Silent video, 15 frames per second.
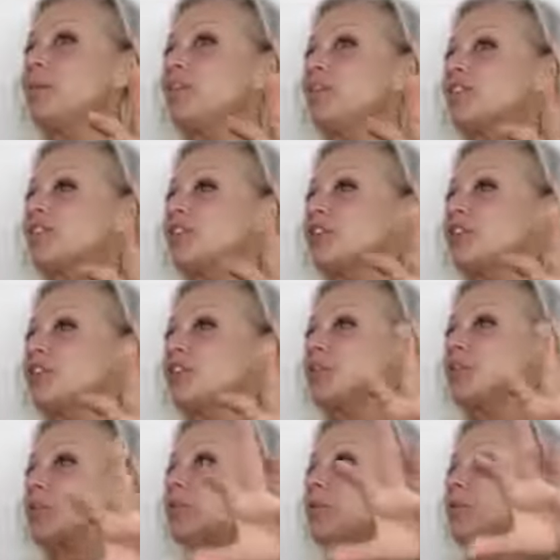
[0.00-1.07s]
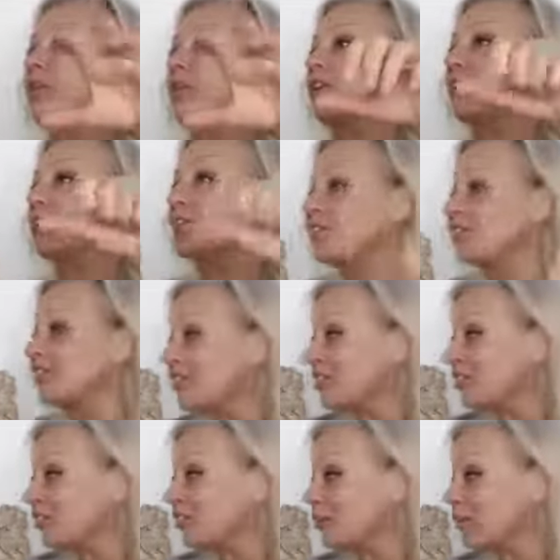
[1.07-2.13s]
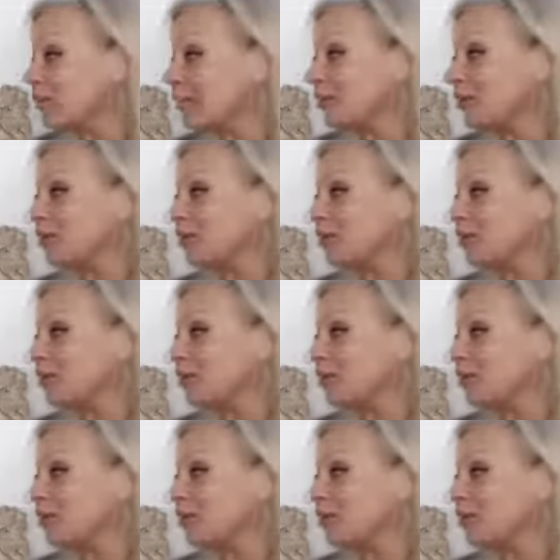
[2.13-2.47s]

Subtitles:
there's no chance people will criticize me,